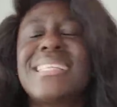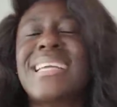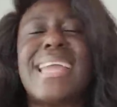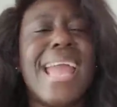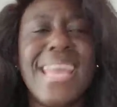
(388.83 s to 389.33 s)

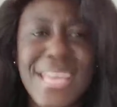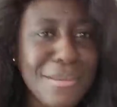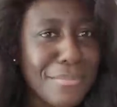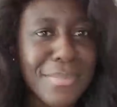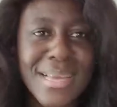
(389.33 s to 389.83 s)
the
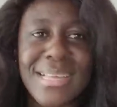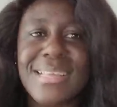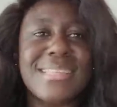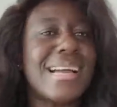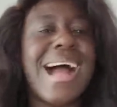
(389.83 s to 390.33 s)
game,
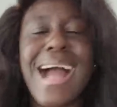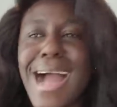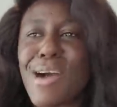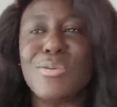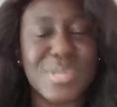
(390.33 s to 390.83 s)
the
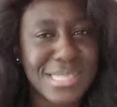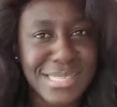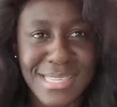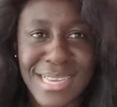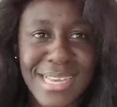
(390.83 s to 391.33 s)

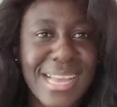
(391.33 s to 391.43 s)
house,